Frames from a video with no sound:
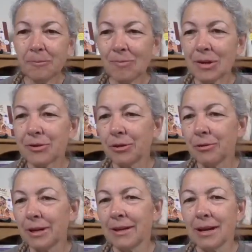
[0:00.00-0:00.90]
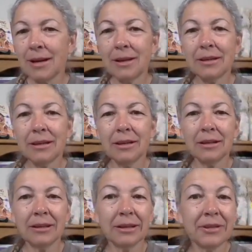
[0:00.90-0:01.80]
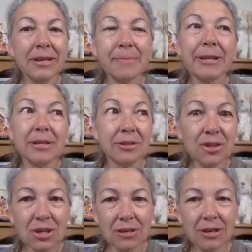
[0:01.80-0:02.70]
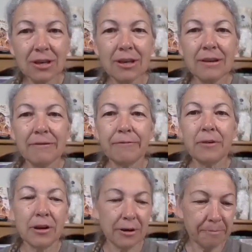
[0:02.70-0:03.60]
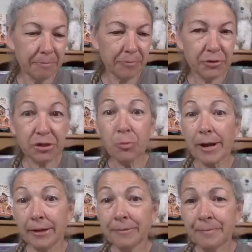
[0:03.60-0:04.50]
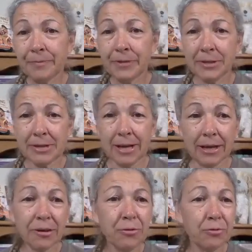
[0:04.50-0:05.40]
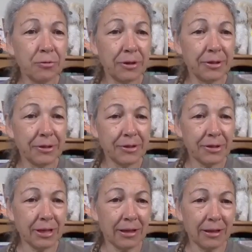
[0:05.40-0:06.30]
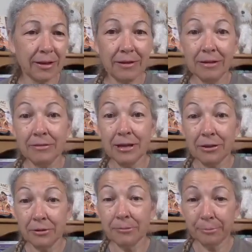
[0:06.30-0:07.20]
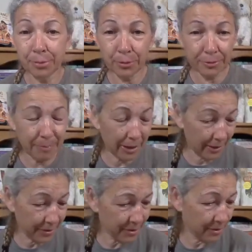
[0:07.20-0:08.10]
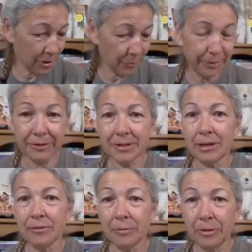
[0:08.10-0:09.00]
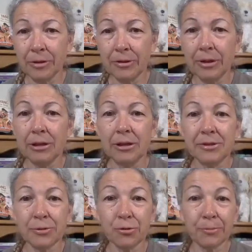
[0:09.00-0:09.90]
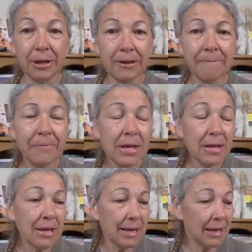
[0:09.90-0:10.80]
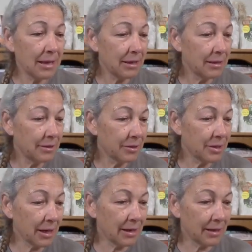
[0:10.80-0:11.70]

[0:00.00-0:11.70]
So I got a text message from Sweta Desai, who is now employed by us and helping us out with social media. And